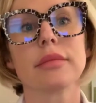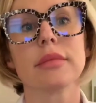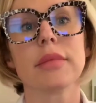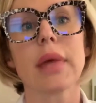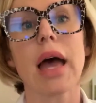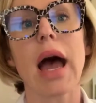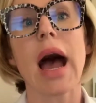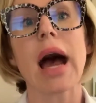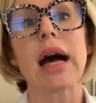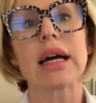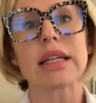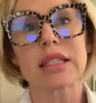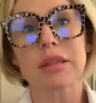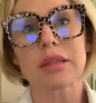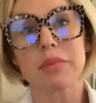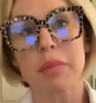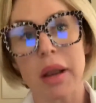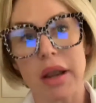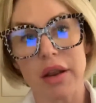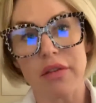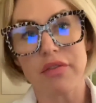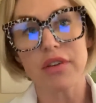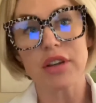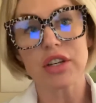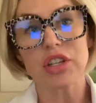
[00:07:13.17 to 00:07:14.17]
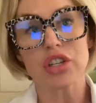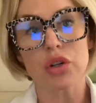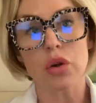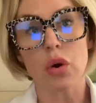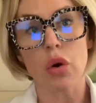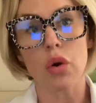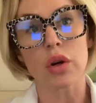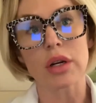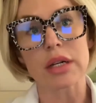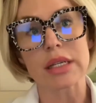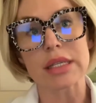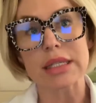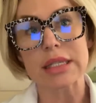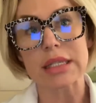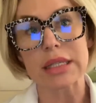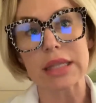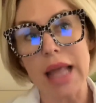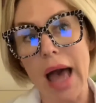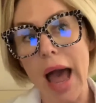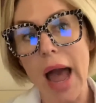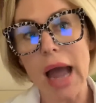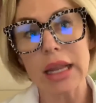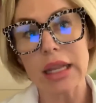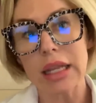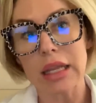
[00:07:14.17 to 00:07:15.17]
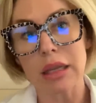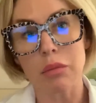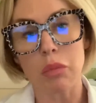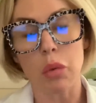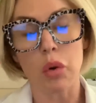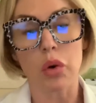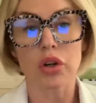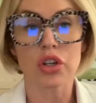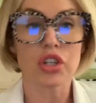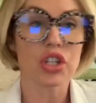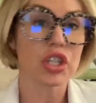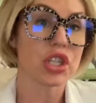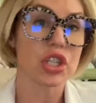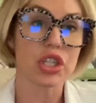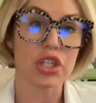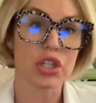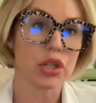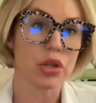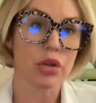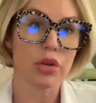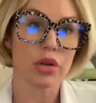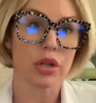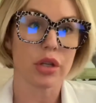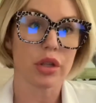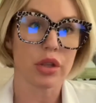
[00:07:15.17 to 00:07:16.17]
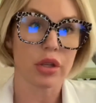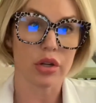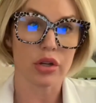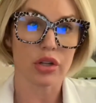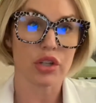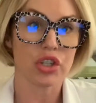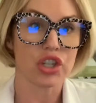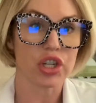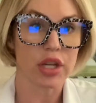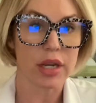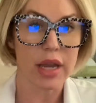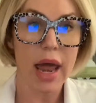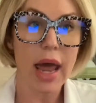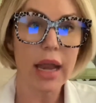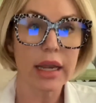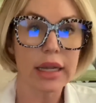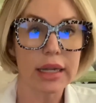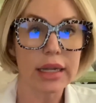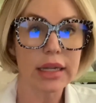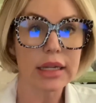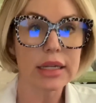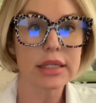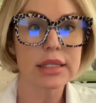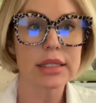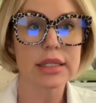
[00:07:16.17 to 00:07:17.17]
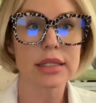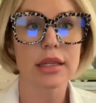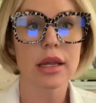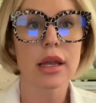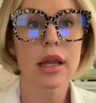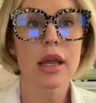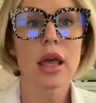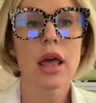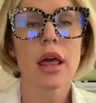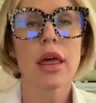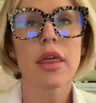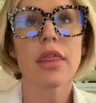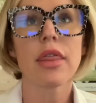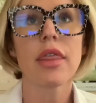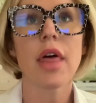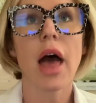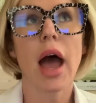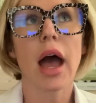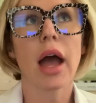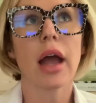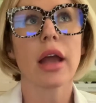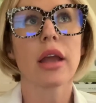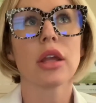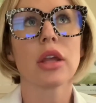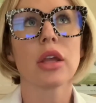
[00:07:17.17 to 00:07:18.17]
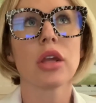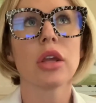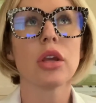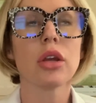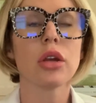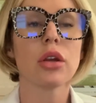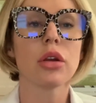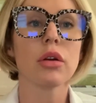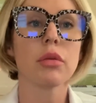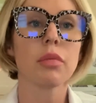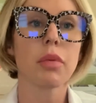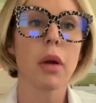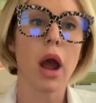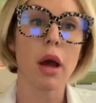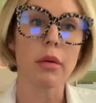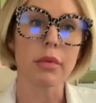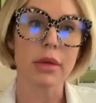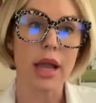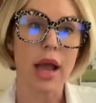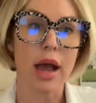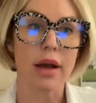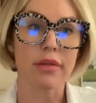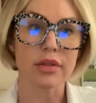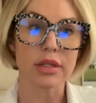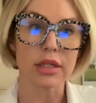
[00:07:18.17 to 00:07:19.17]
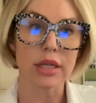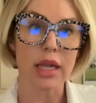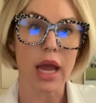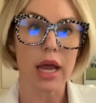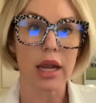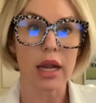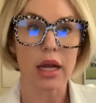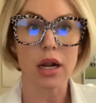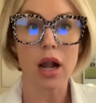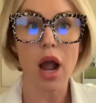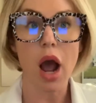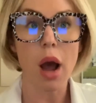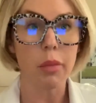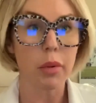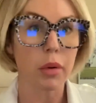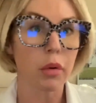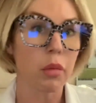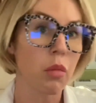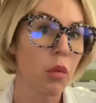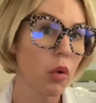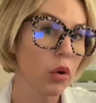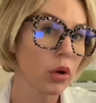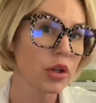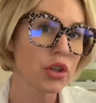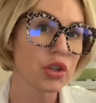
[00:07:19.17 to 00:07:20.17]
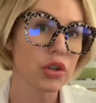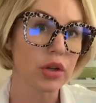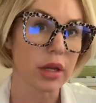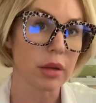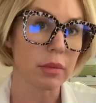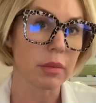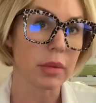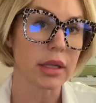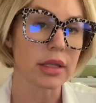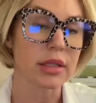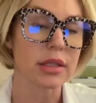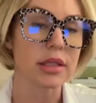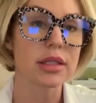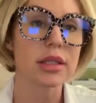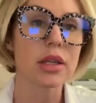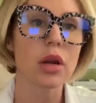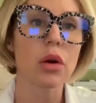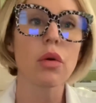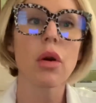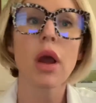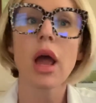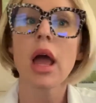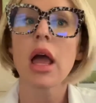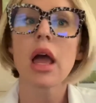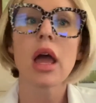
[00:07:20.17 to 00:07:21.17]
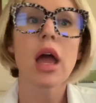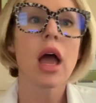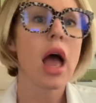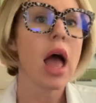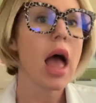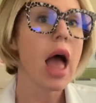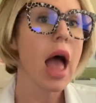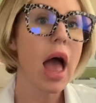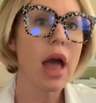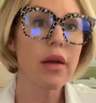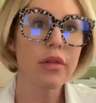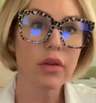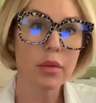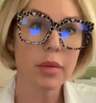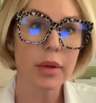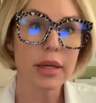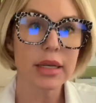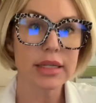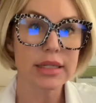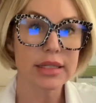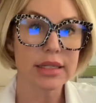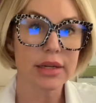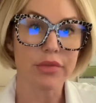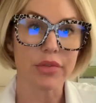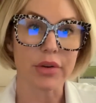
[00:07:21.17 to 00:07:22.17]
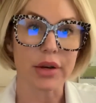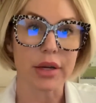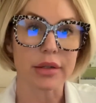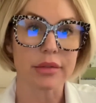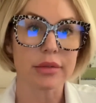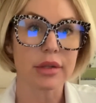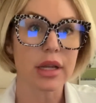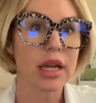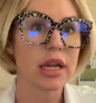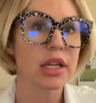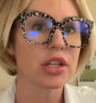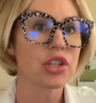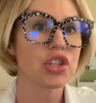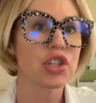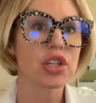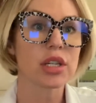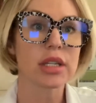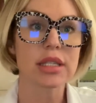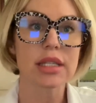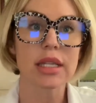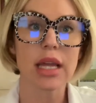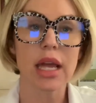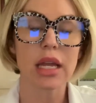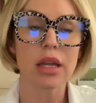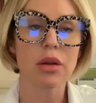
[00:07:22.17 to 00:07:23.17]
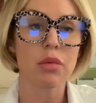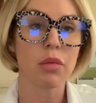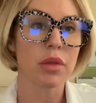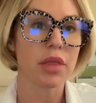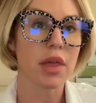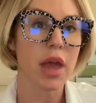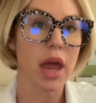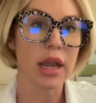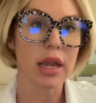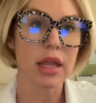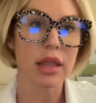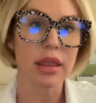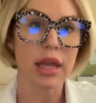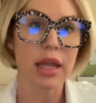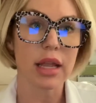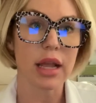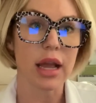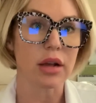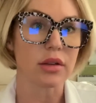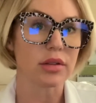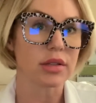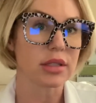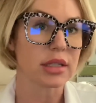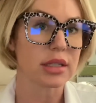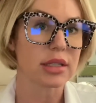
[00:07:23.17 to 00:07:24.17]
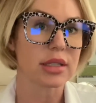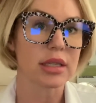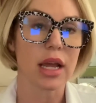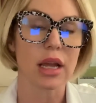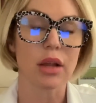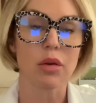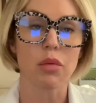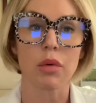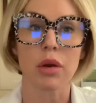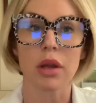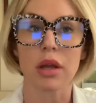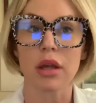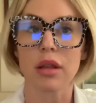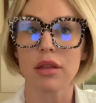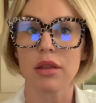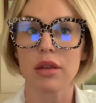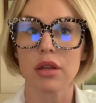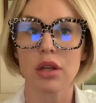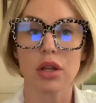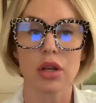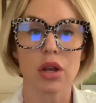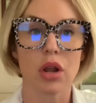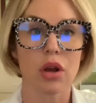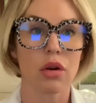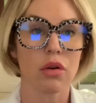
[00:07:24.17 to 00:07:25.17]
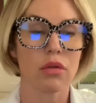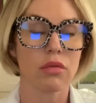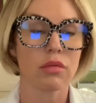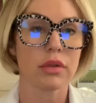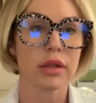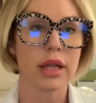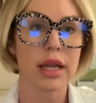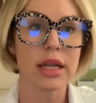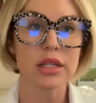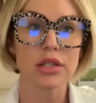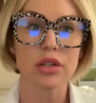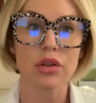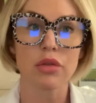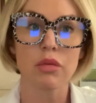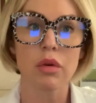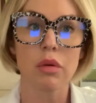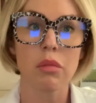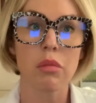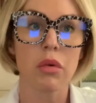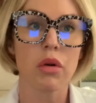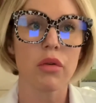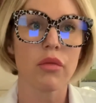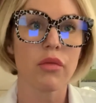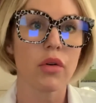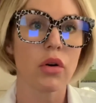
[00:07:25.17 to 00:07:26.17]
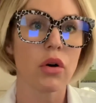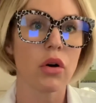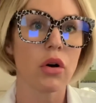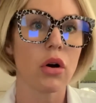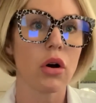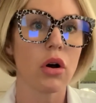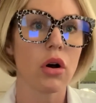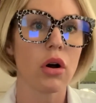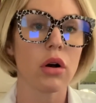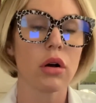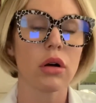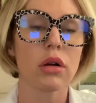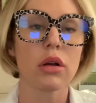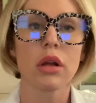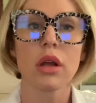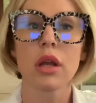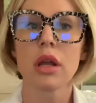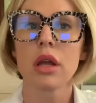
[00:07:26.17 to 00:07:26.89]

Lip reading: as beneficial, or it's lacking more just due to their genetics, that you probably have to get a couple more treatments. So everybody's different. It's just like with anything else. It's like with, laser removal,